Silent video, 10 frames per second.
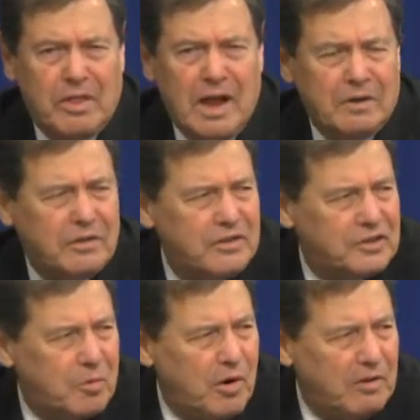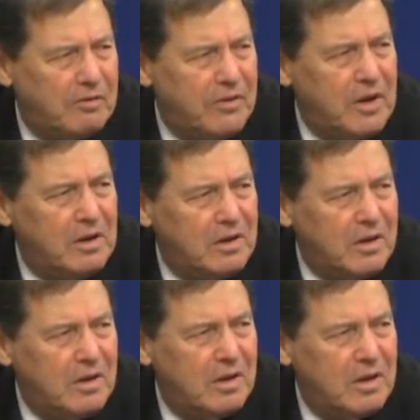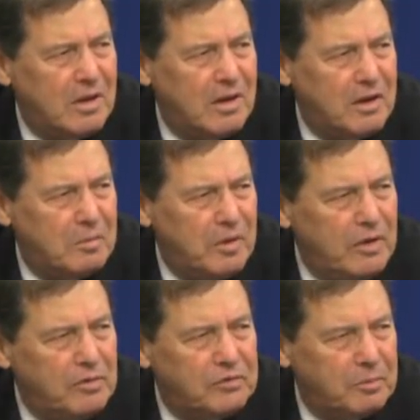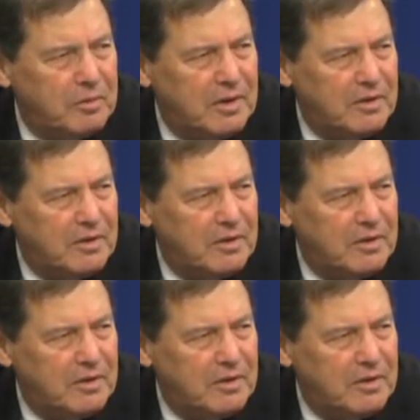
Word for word: thousand square feet uh, that, that could be usable